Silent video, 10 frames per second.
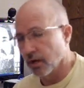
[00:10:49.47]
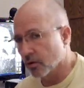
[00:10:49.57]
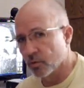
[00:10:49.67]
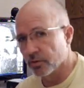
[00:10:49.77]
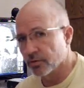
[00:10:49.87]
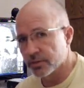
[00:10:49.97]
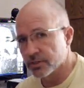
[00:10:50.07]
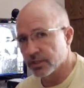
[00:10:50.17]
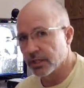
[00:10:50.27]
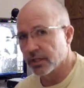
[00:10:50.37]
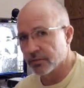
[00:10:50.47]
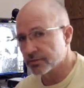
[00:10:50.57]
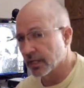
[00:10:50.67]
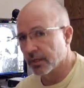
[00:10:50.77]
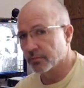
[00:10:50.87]
a quarter of the city of
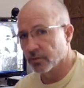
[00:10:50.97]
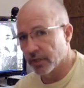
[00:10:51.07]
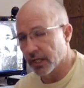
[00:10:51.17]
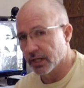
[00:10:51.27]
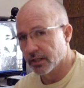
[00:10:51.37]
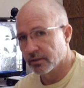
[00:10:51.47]
Santa Maria.